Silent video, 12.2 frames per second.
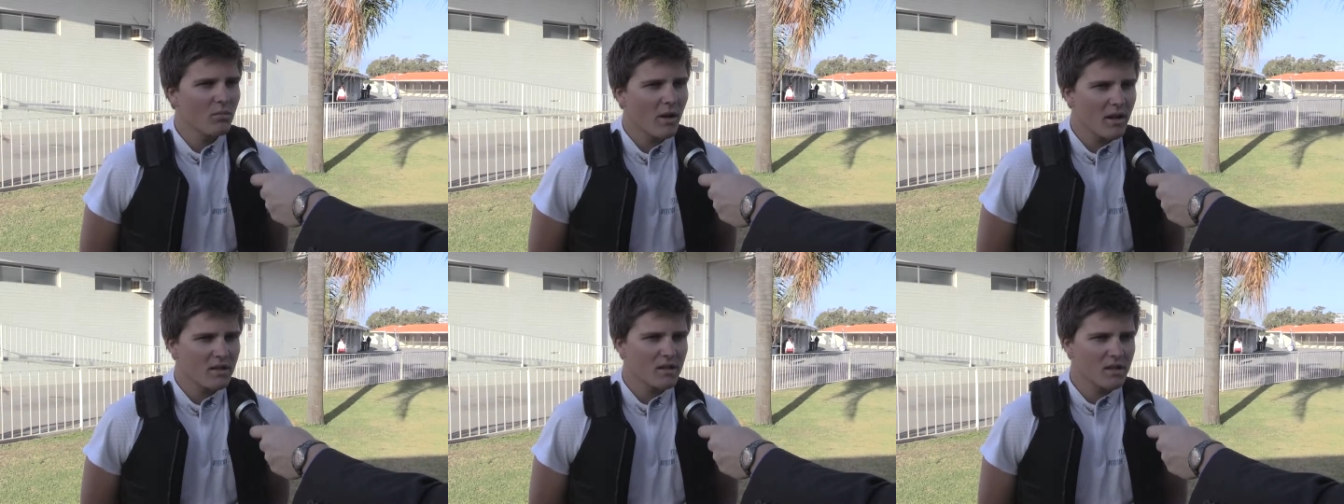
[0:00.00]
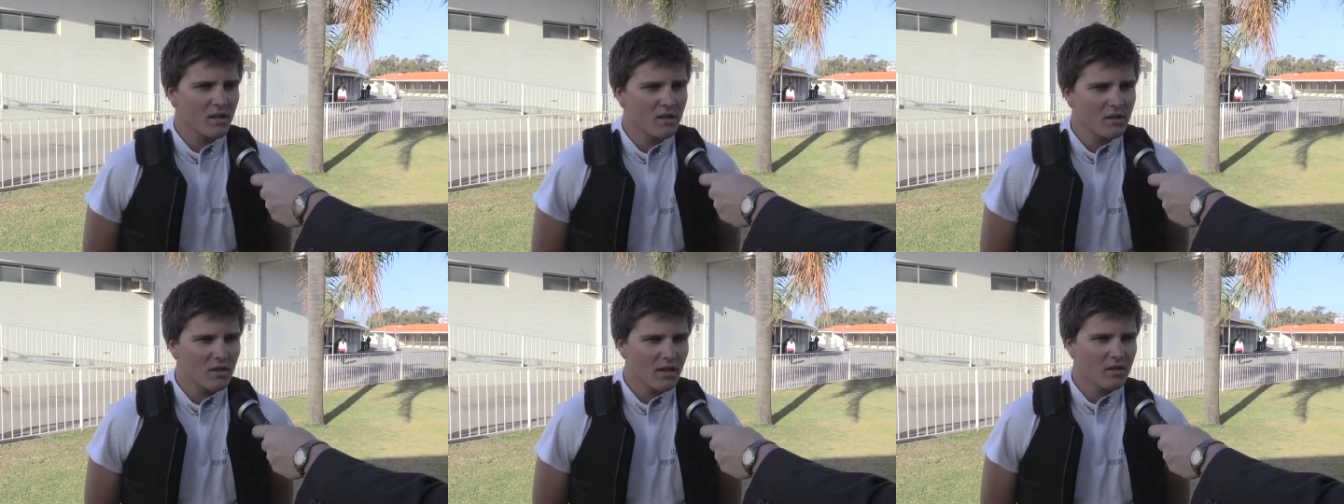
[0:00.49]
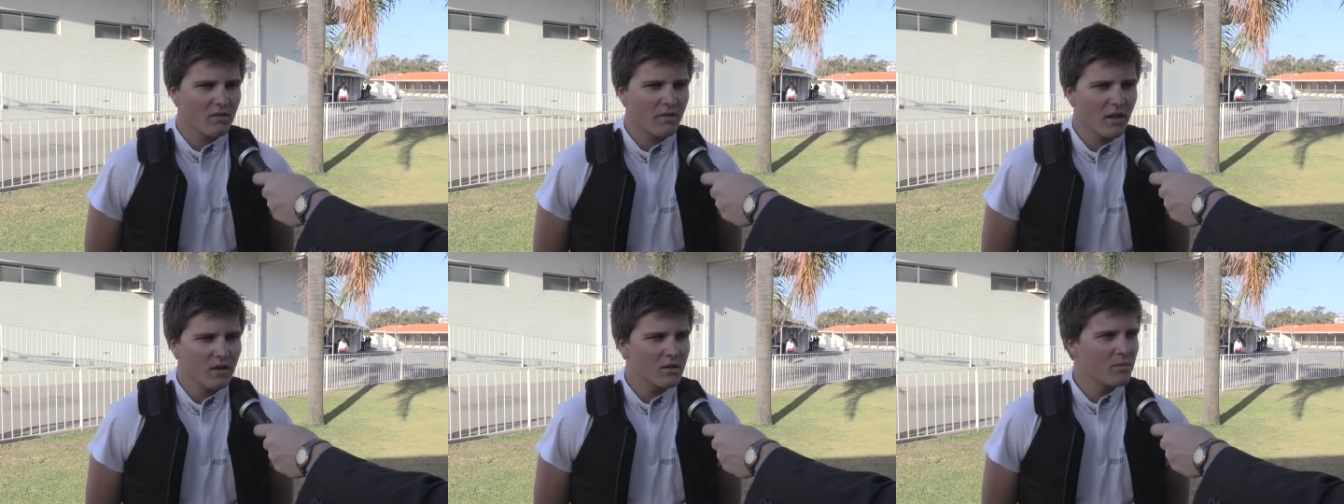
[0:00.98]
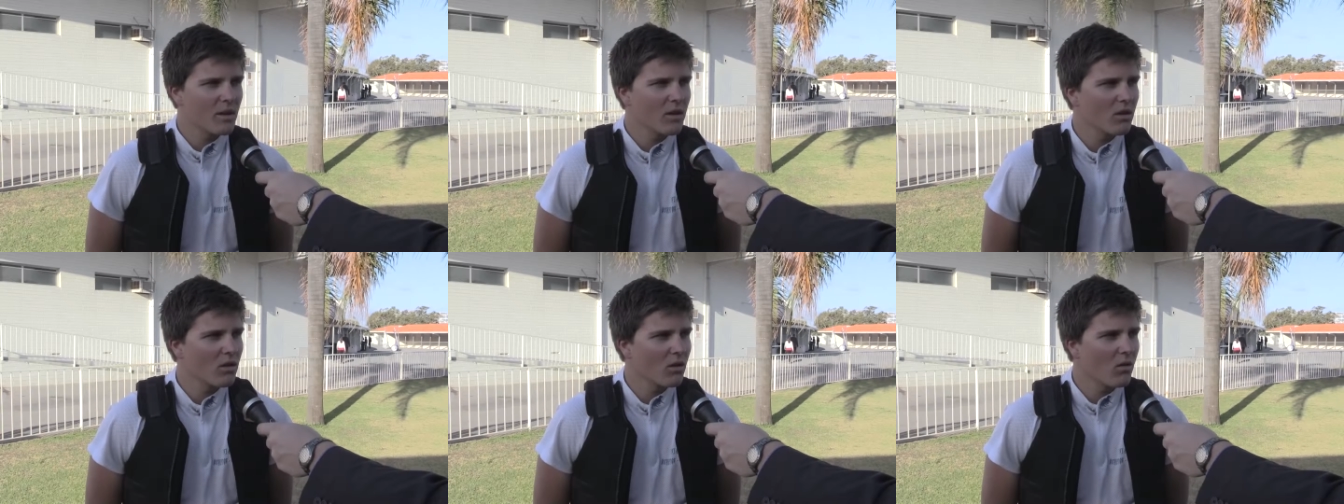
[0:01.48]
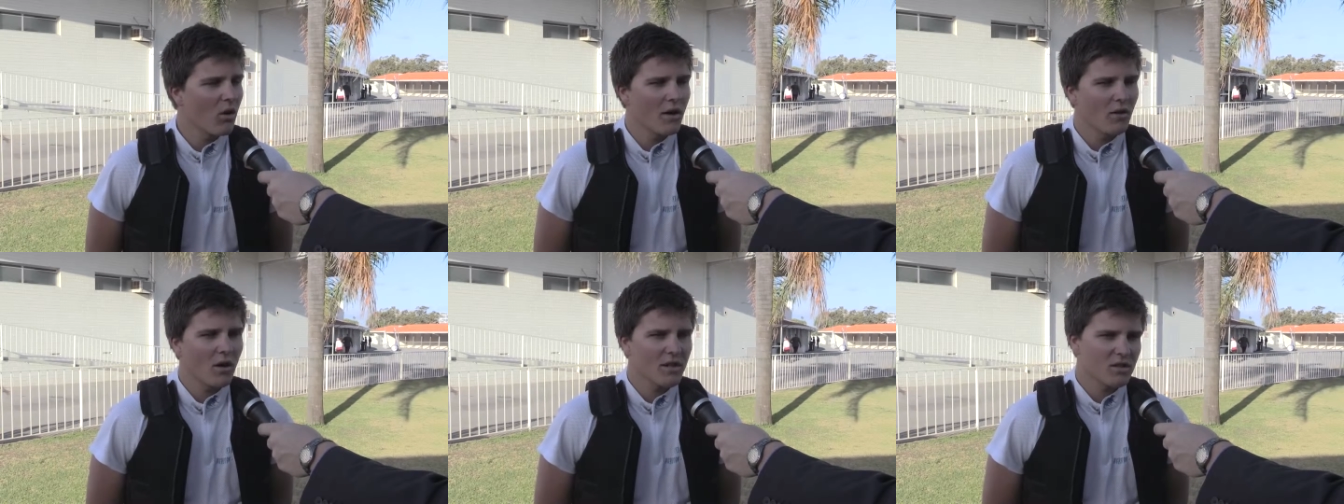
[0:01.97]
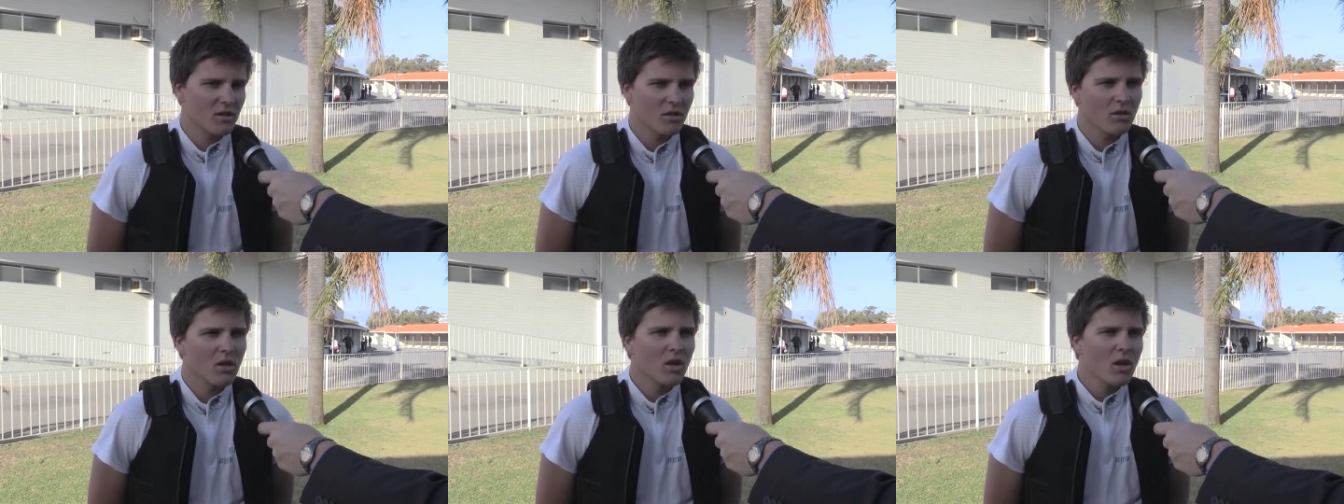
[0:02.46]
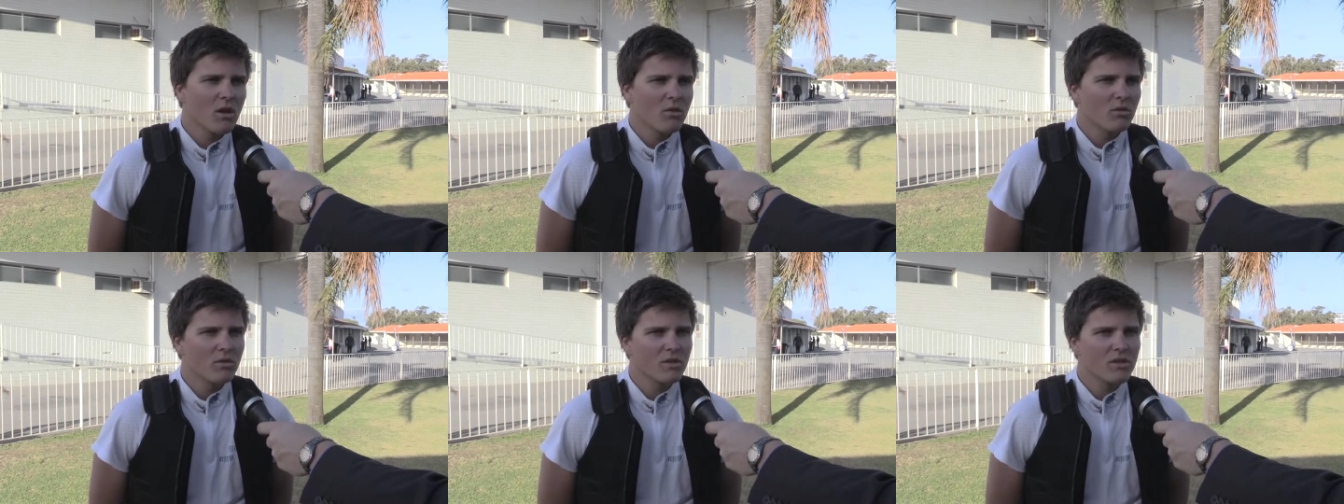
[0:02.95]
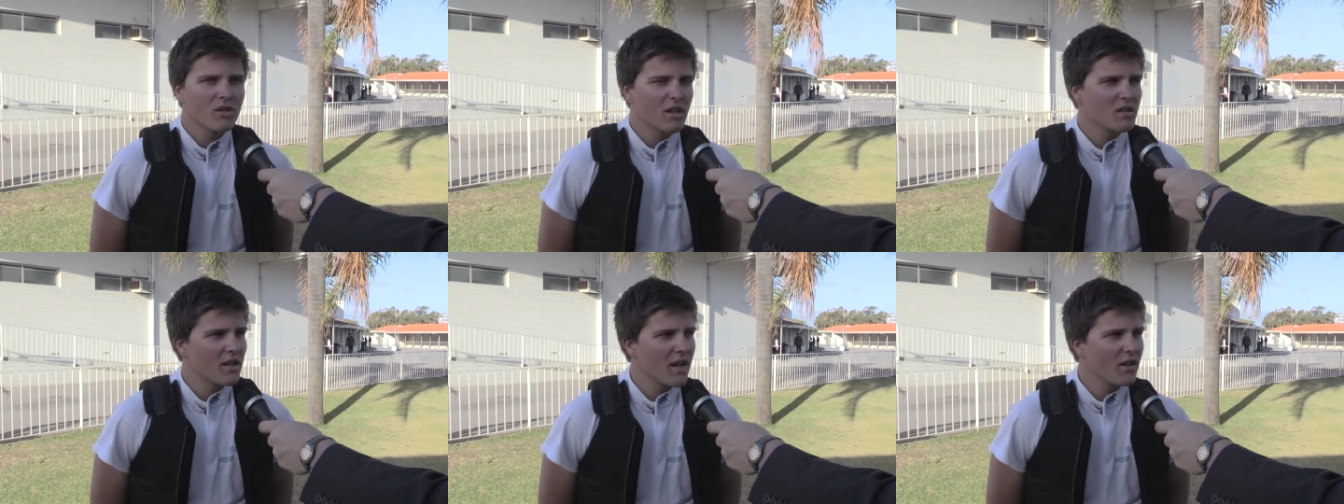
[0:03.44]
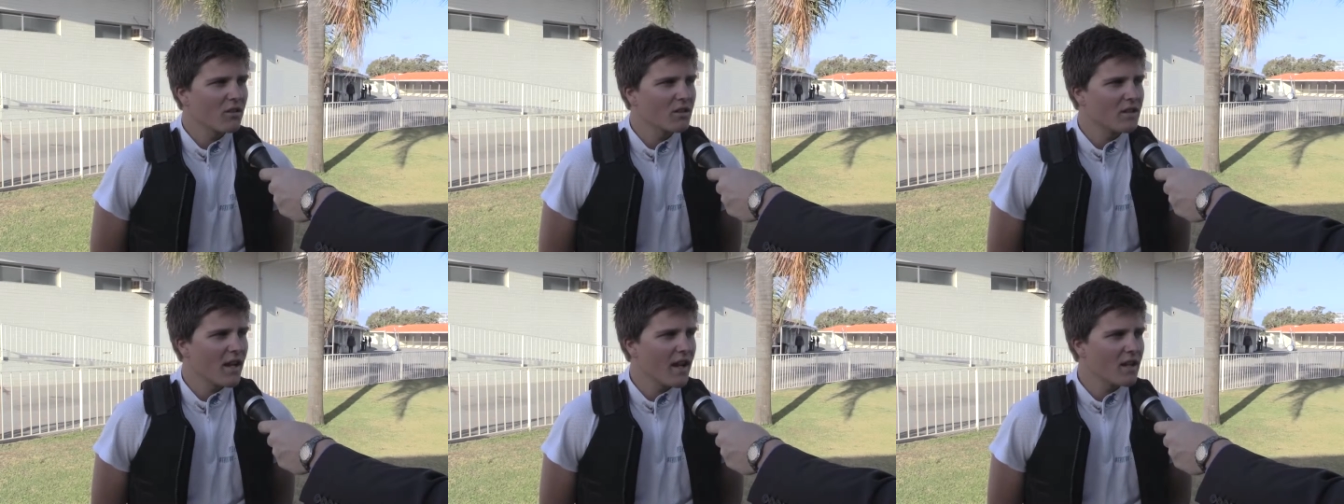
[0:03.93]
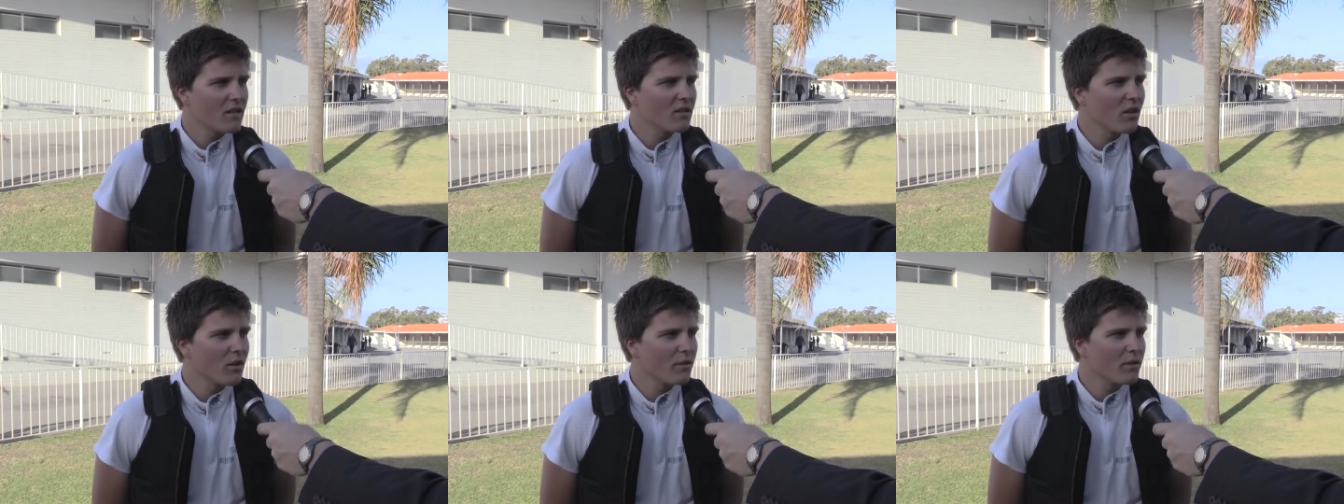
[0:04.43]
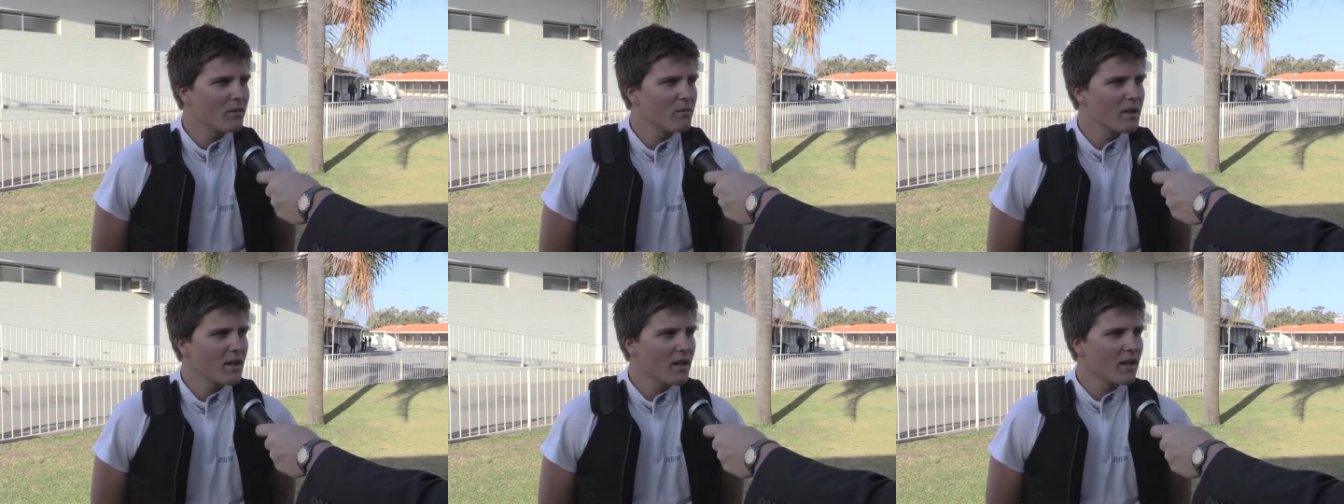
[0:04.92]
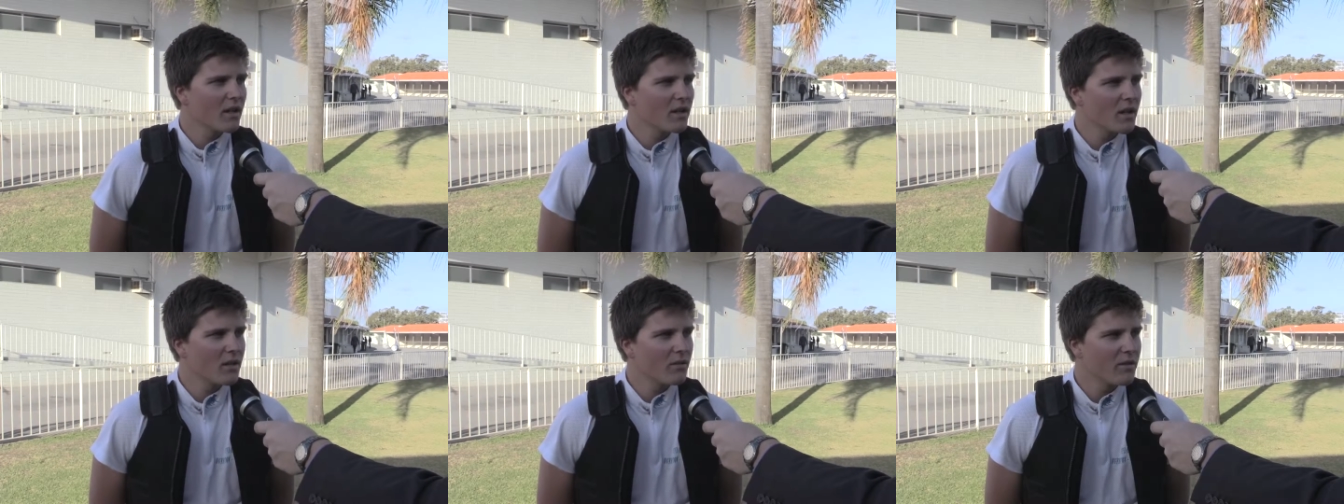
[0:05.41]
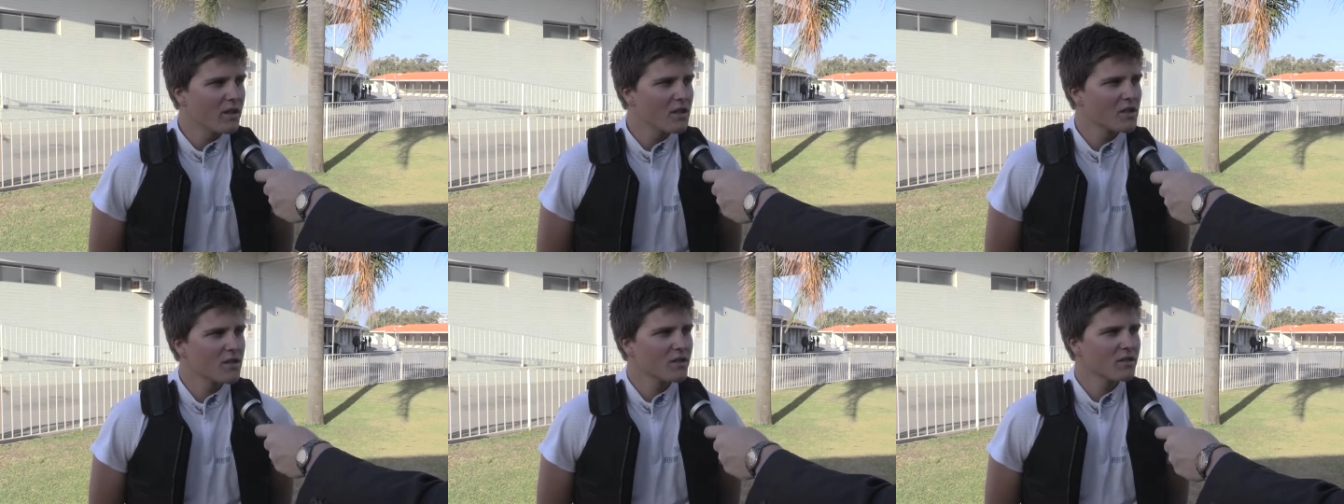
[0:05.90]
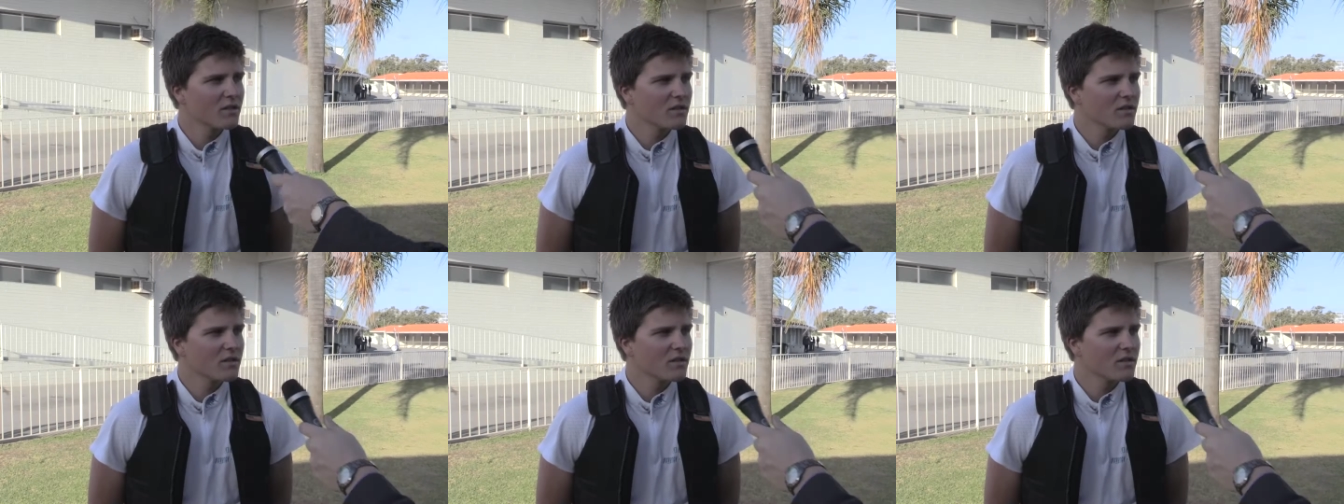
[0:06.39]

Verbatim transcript: But as you said, Jackson Feller's been going quite nice, so we'll just suss it out on the day and hopefully we'll be uh, in the finish.